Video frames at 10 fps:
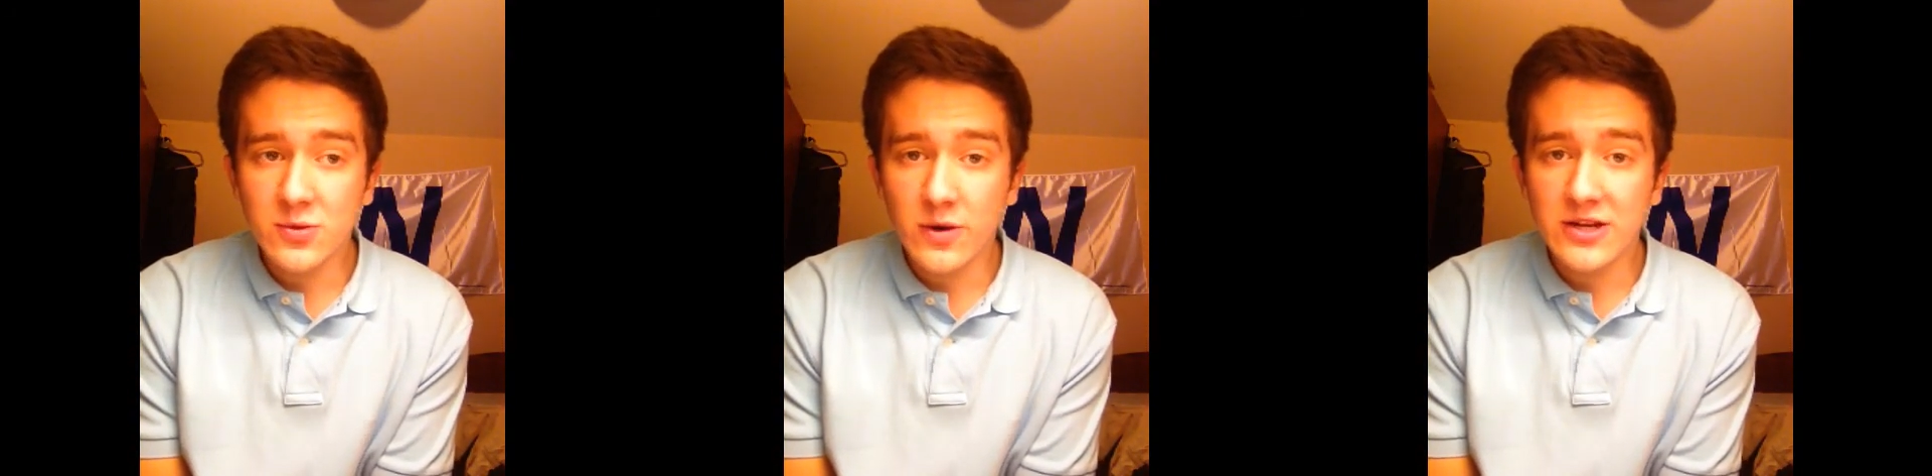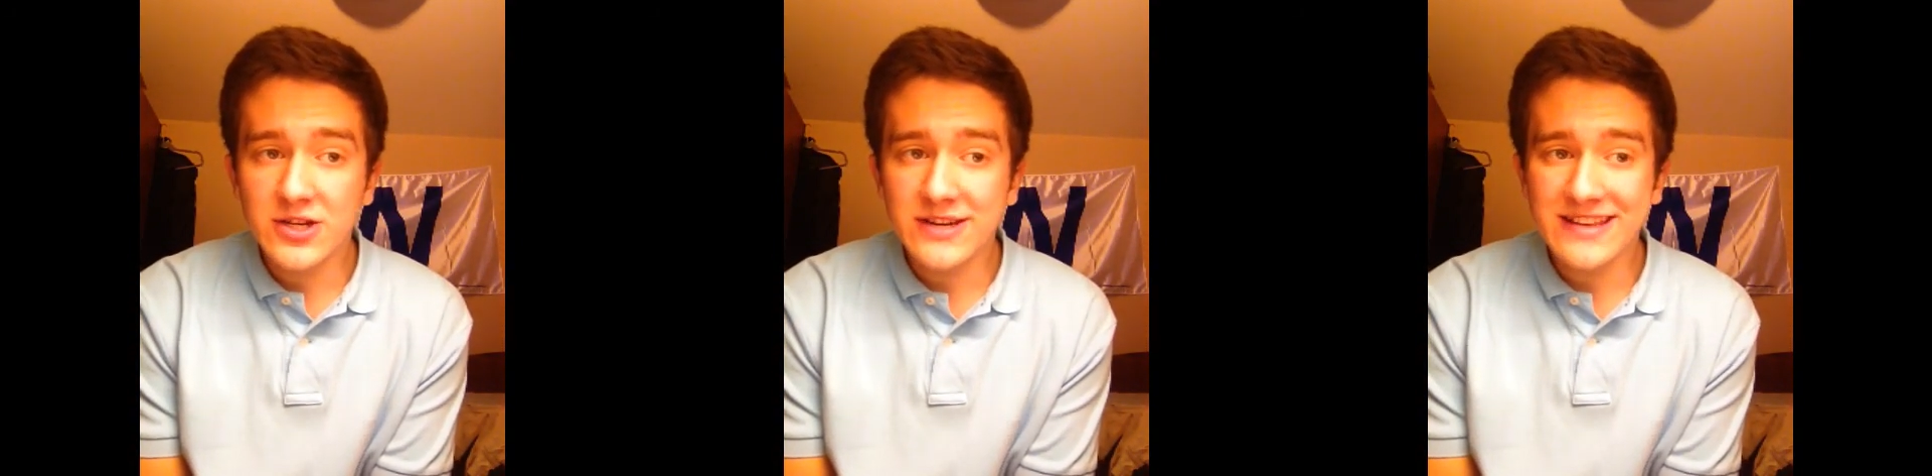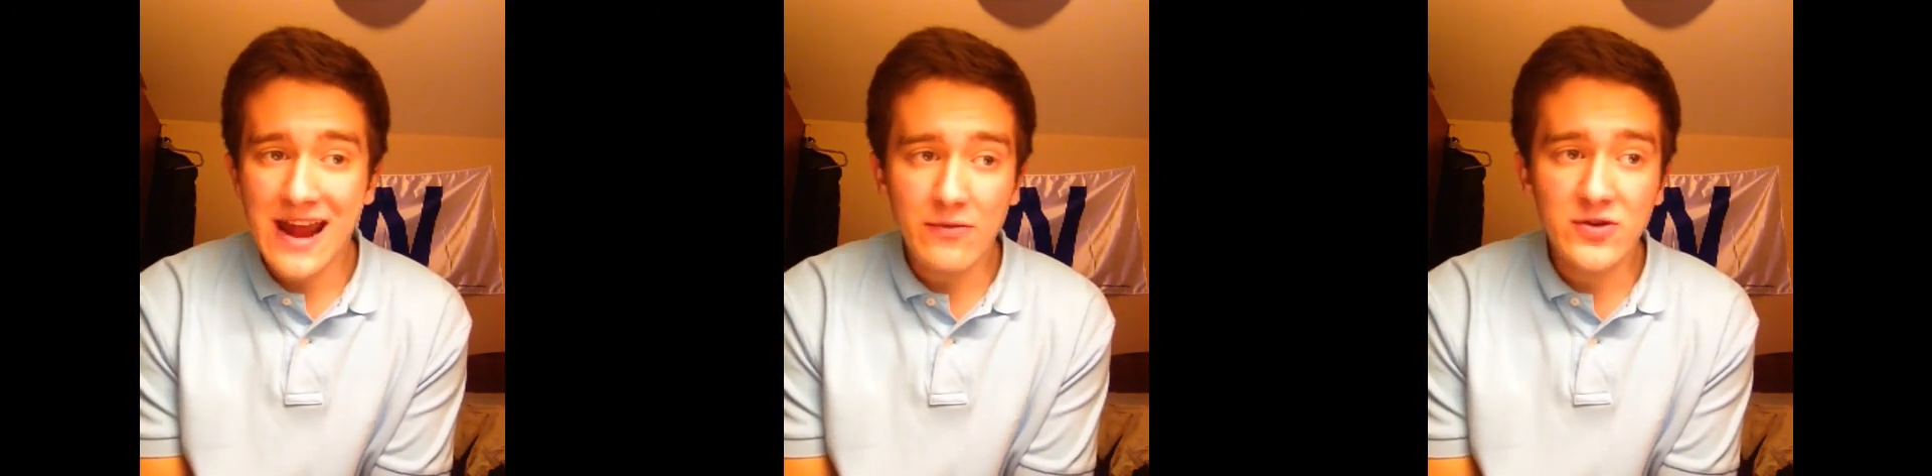which his
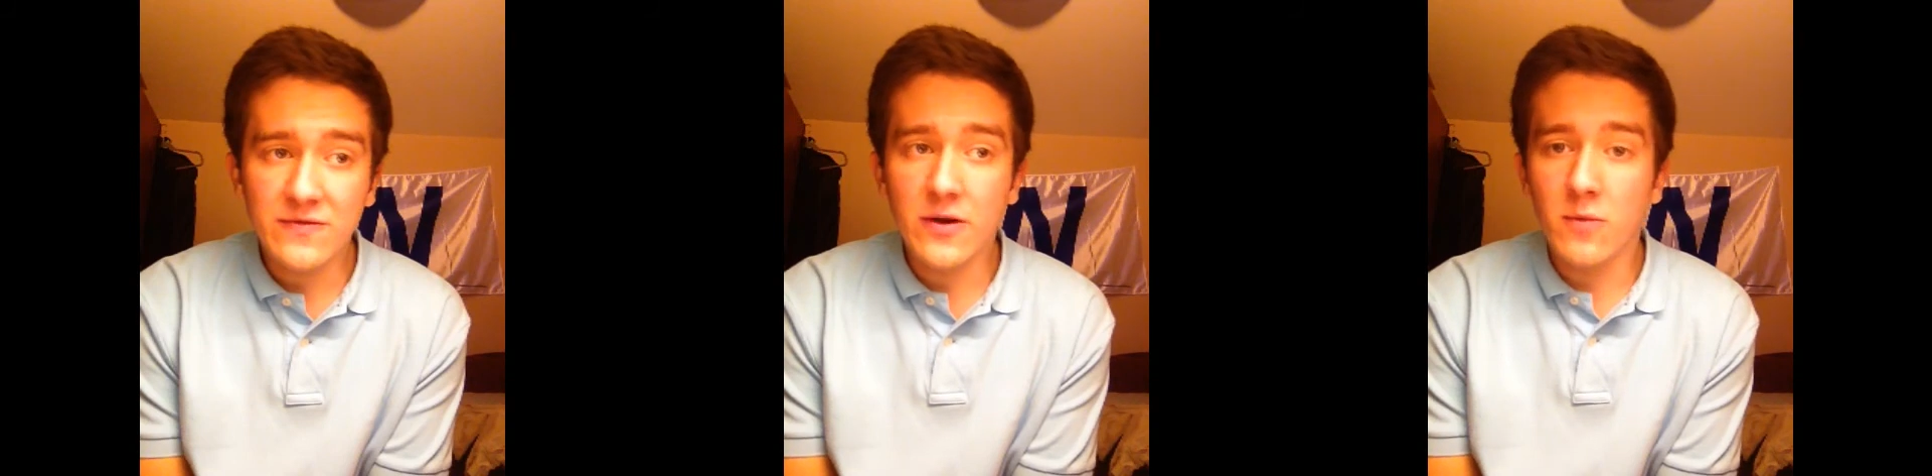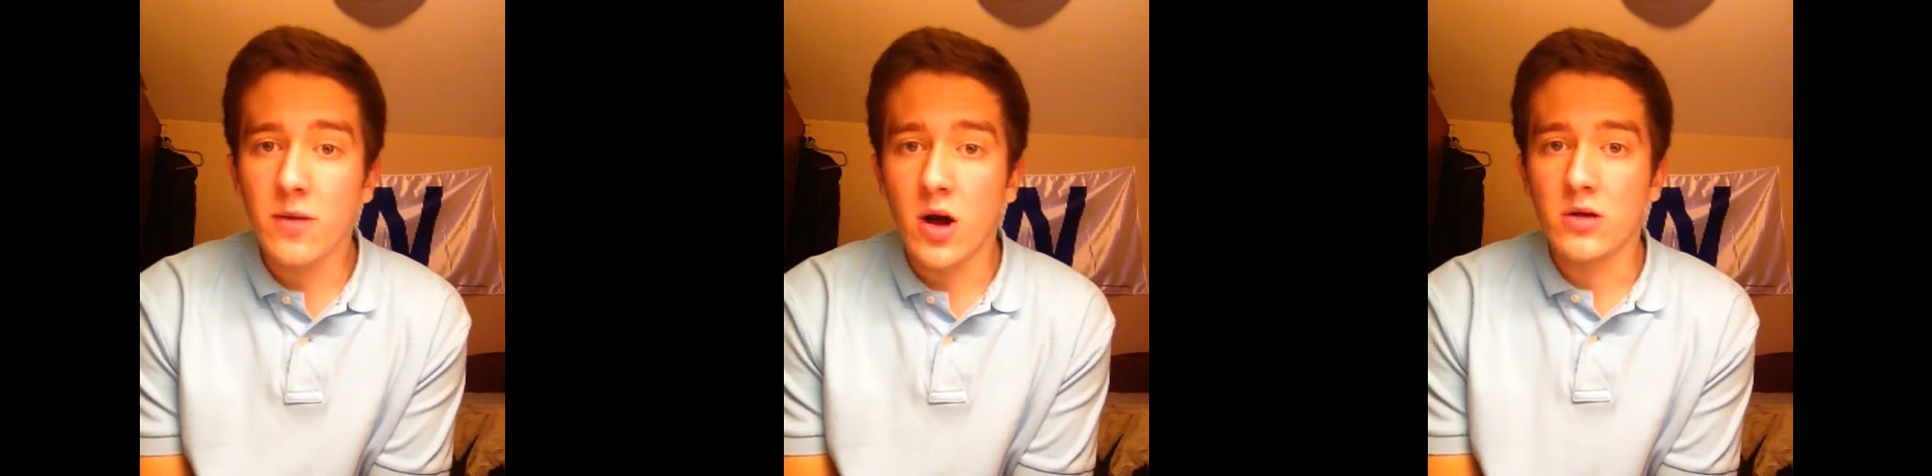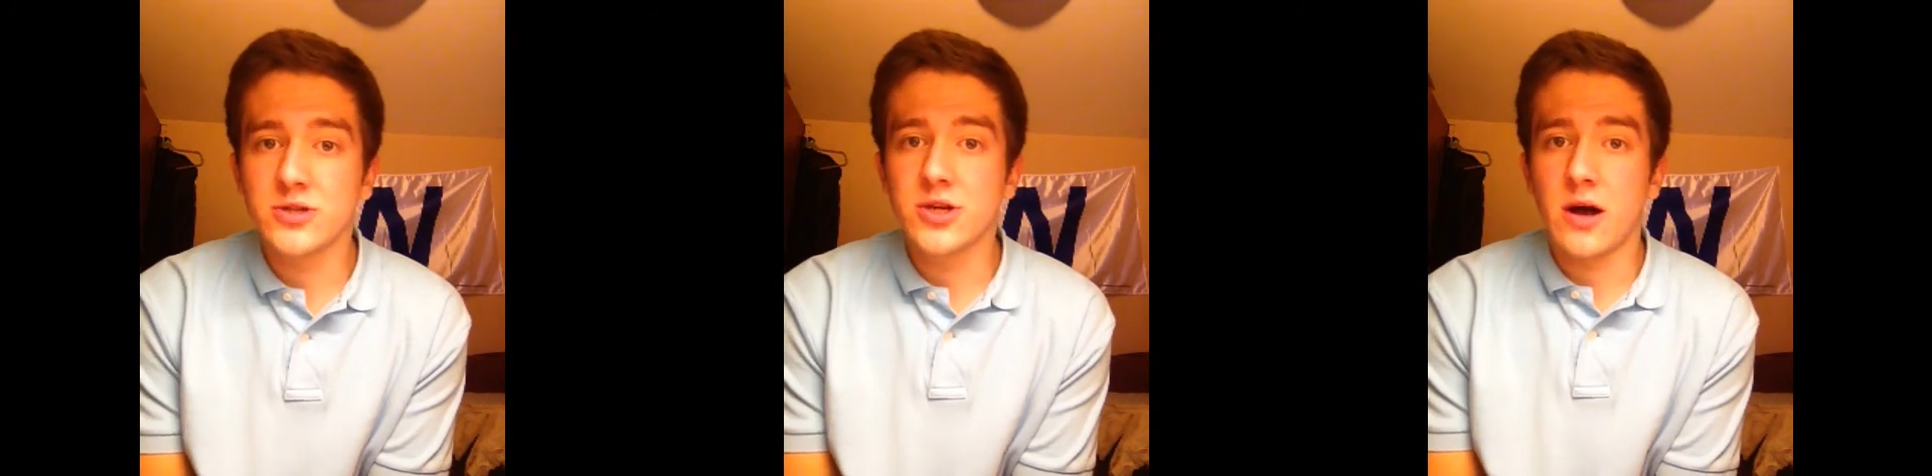average field
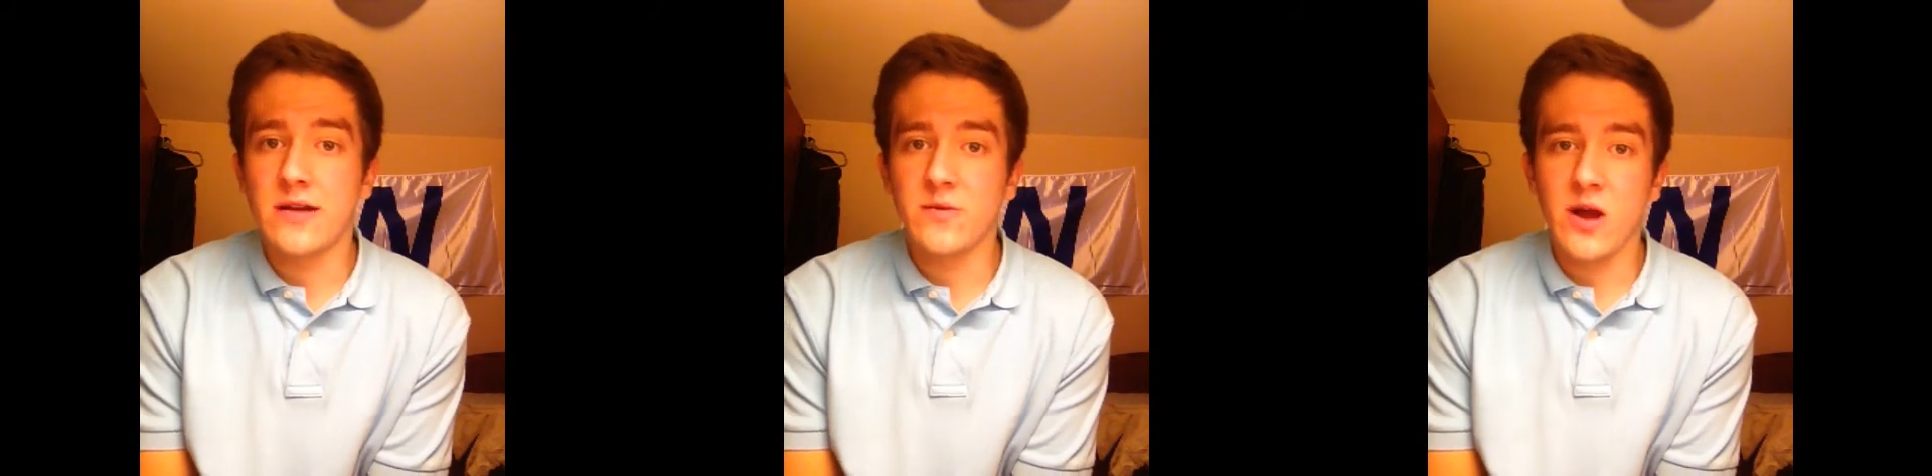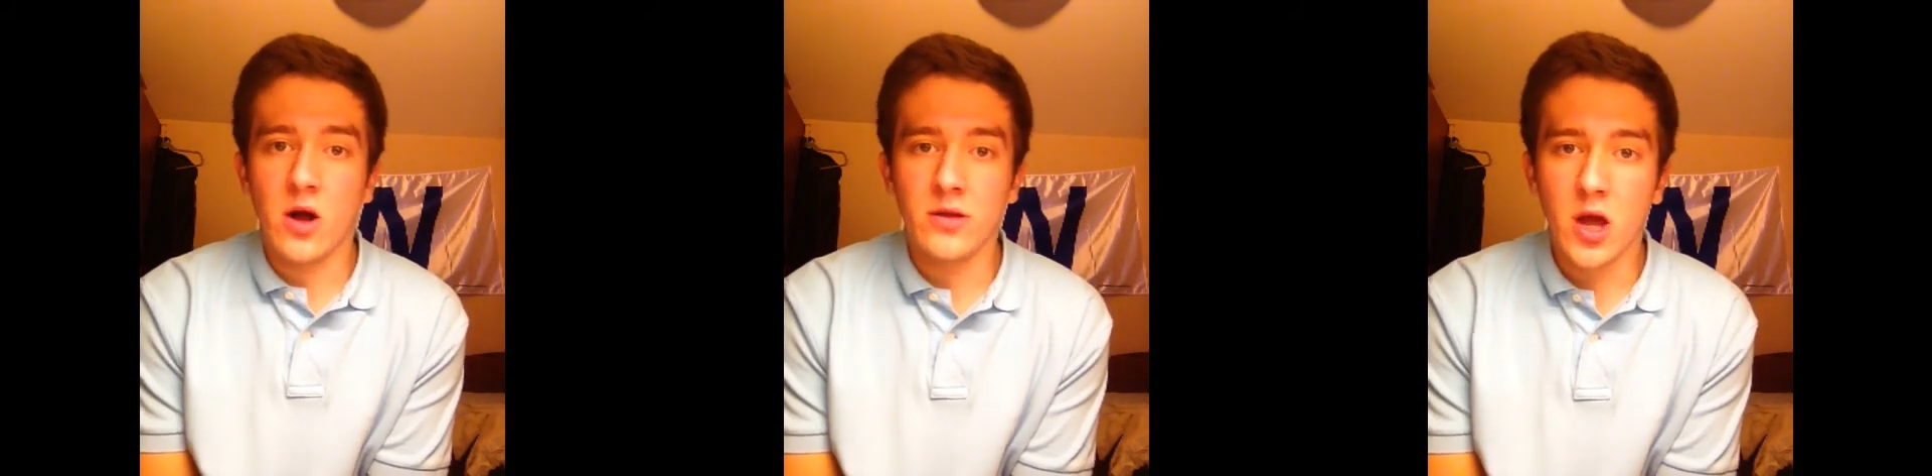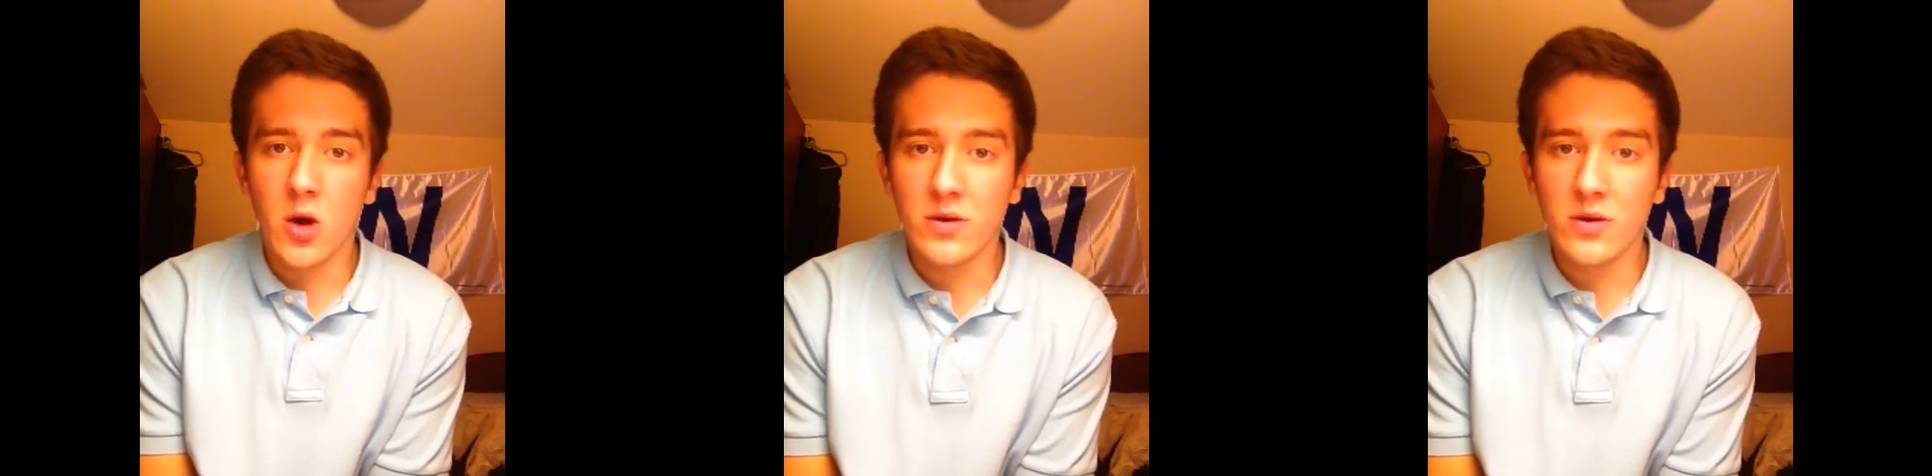ball shot, as we all know,